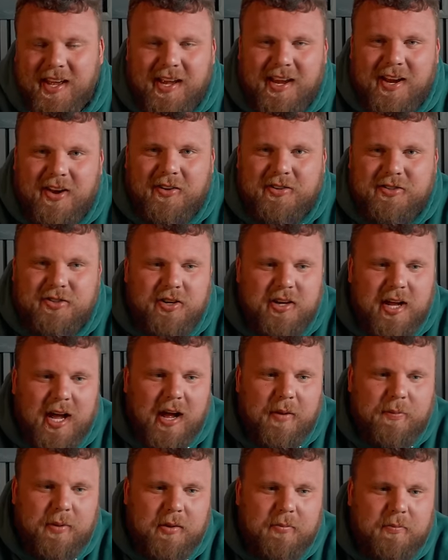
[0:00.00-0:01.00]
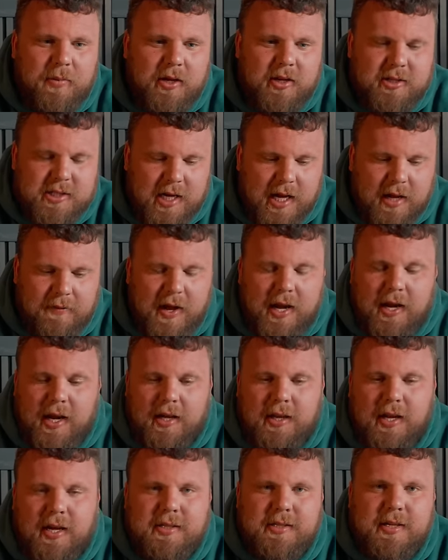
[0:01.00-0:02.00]
you know, shouldn't happen, because in an event
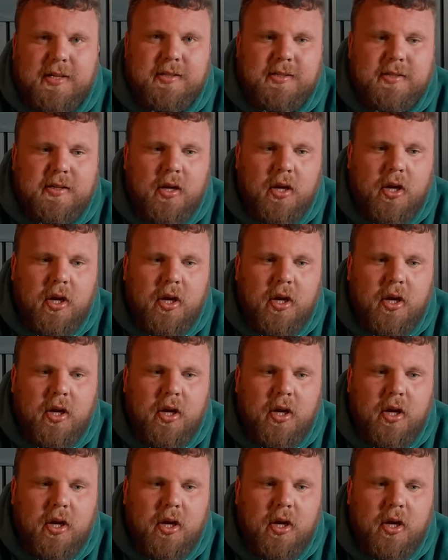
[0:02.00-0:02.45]
like this, it's